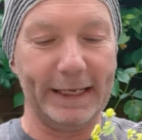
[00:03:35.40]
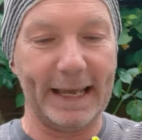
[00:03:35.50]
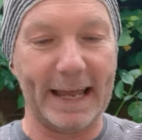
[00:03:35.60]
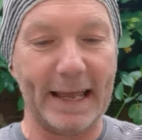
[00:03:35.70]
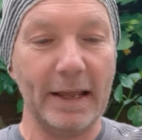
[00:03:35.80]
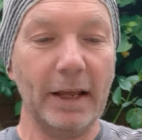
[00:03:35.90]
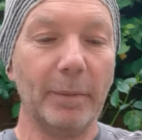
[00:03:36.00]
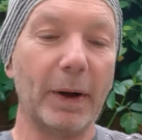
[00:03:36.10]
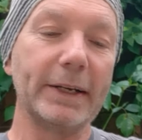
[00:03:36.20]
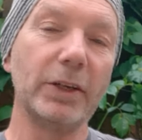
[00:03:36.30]
care.
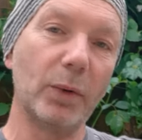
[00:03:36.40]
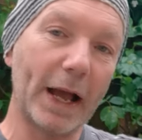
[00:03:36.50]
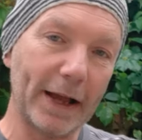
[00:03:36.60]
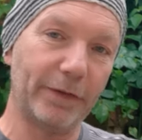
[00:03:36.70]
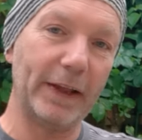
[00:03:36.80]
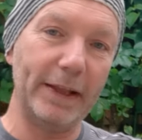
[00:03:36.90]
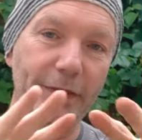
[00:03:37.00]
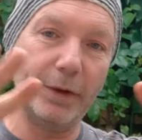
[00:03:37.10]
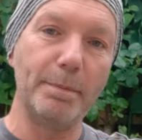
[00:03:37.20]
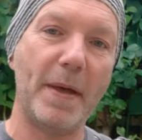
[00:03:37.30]
But I don't have it in
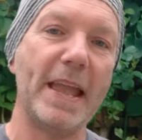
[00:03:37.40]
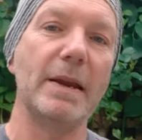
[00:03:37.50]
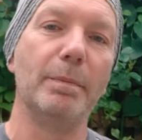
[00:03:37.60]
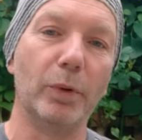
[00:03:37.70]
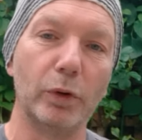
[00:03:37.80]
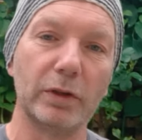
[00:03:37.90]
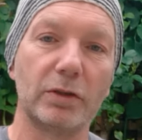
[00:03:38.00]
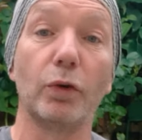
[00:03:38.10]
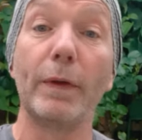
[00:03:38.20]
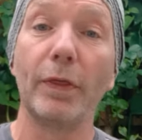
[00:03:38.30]
the main borders
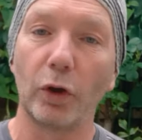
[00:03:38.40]
or in the